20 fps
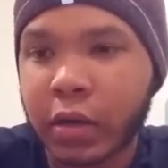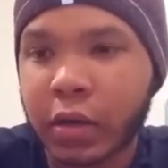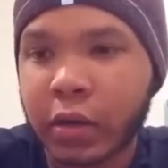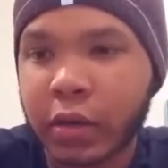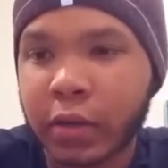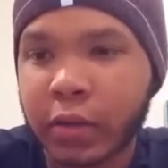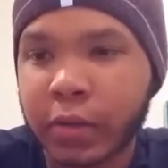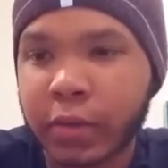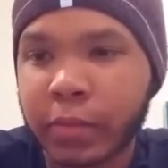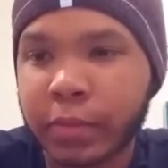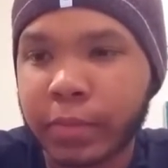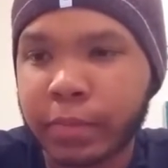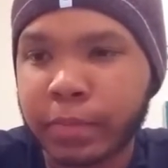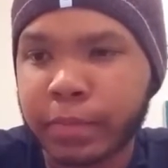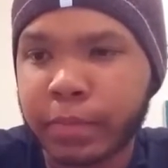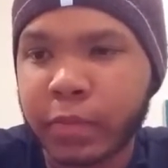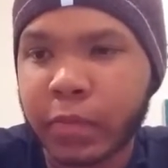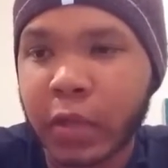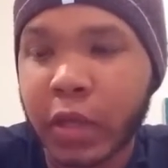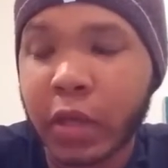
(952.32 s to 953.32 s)

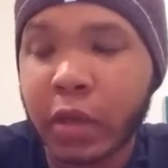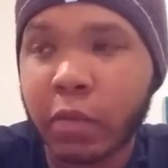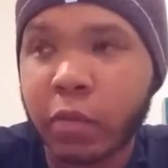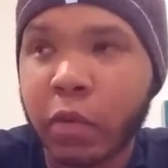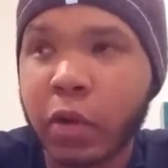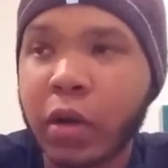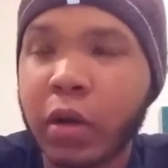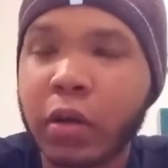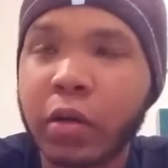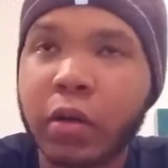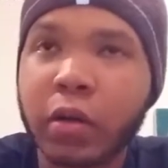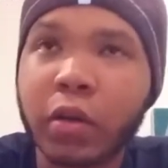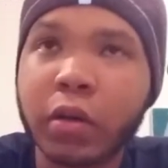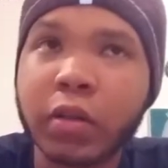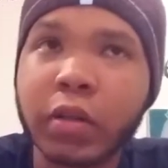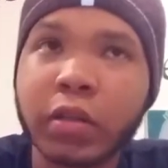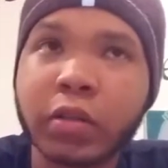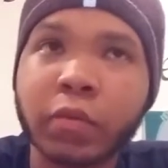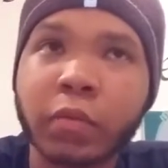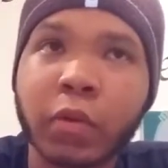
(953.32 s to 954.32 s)
We're gonna
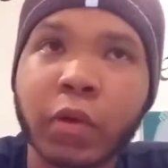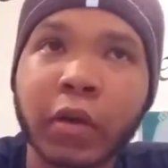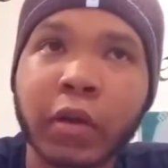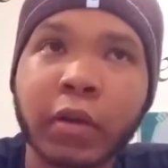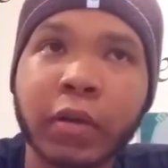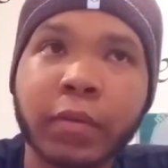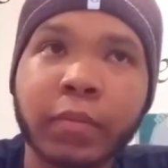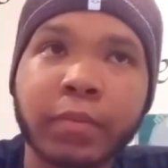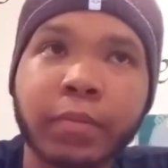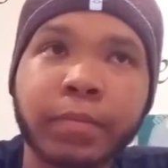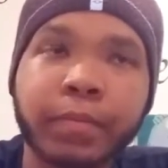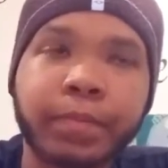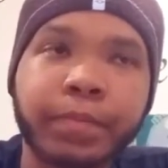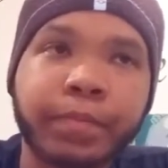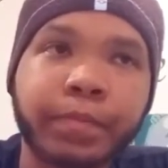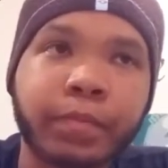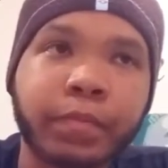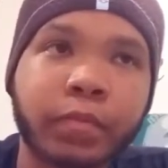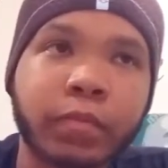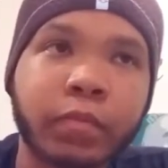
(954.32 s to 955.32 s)
call this one,
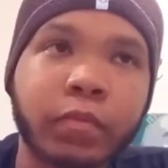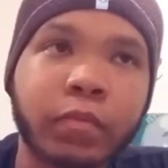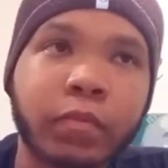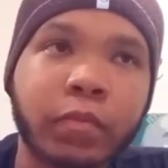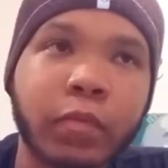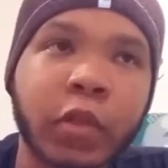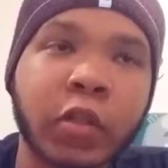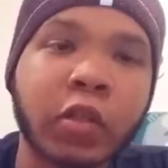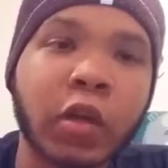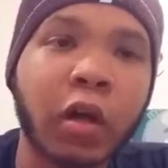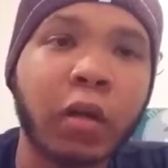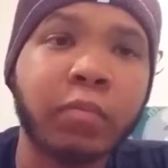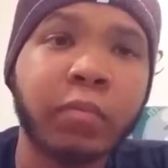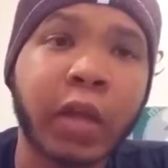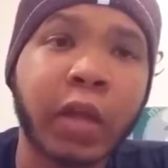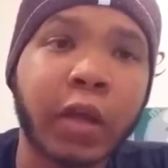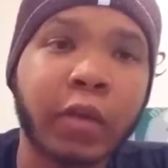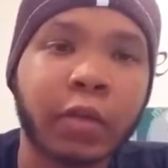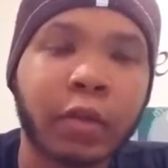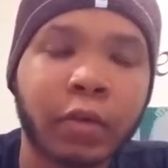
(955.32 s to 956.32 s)
let's call
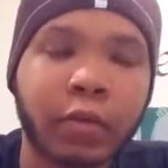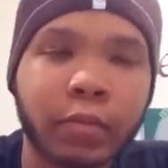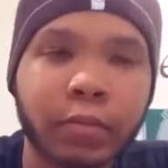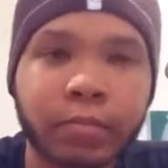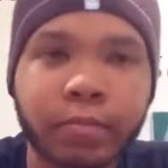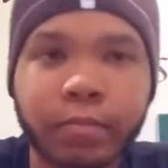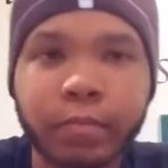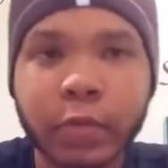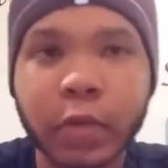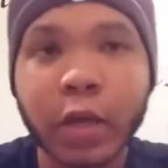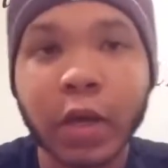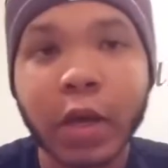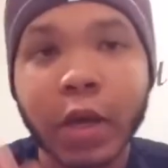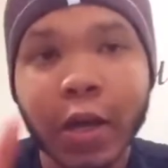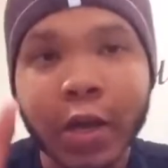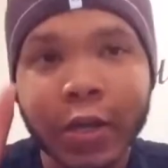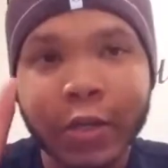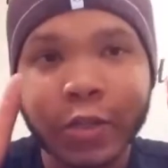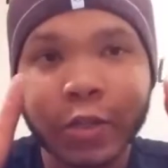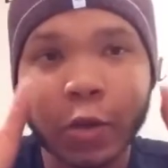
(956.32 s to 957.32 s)
him Nathan.
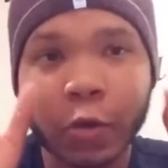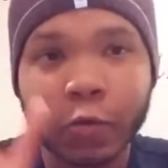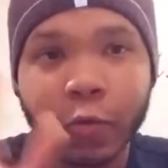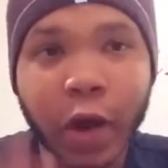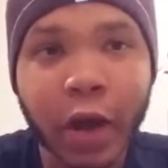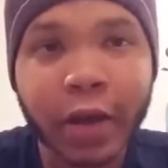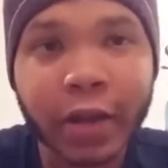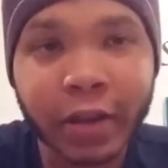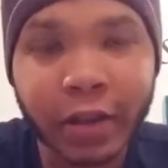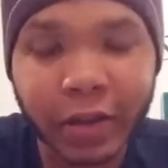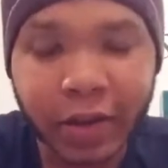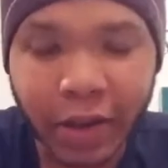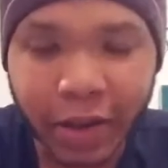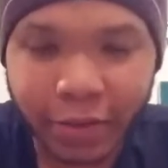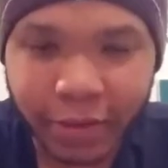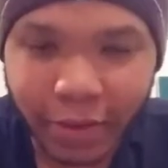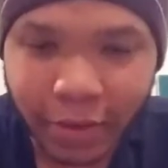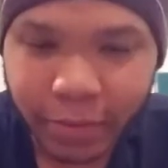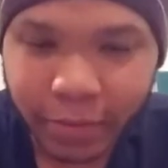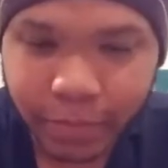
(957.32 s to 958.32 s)
So Rocket and
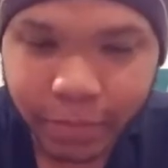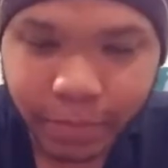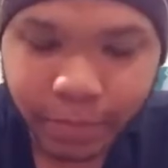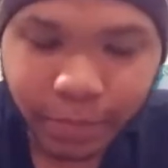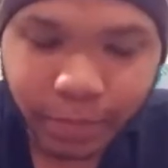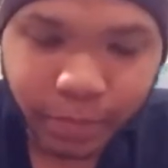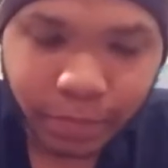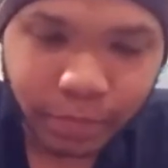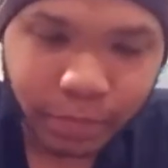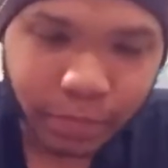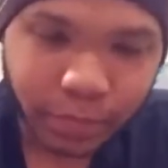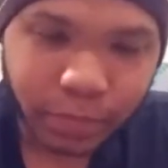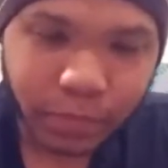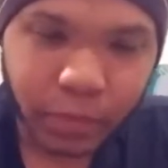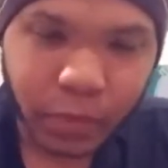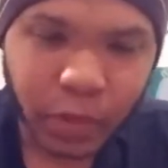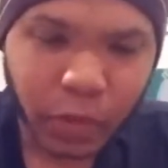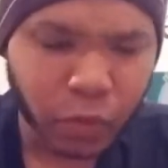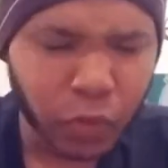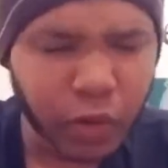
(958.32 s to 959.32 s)
Nathan,
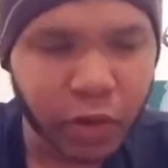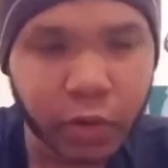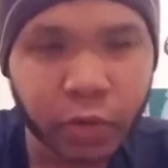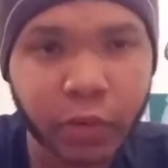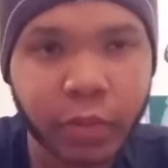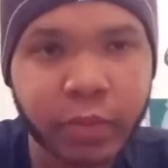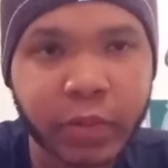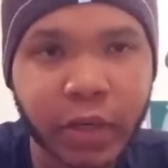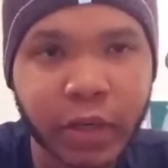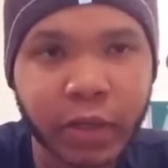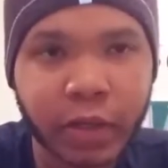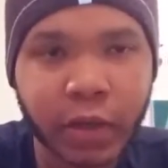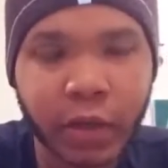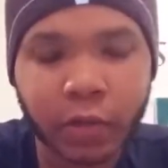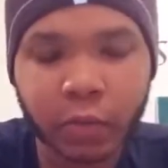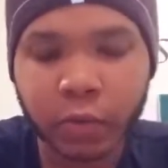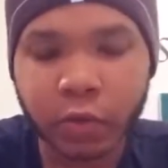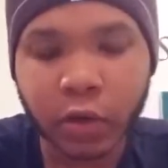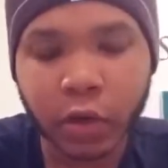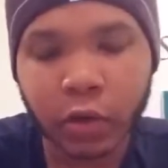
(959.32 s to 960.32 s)
we're in a group chat
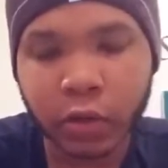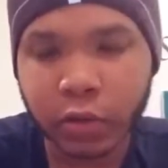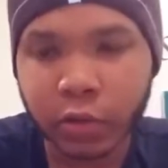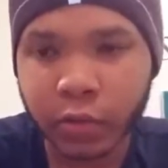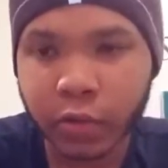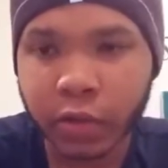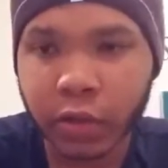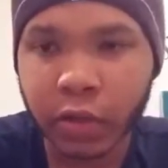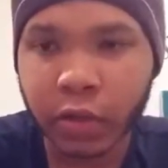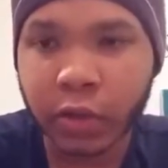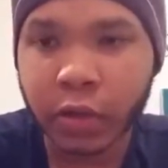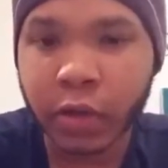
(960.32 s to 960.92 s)
together, we're talking to each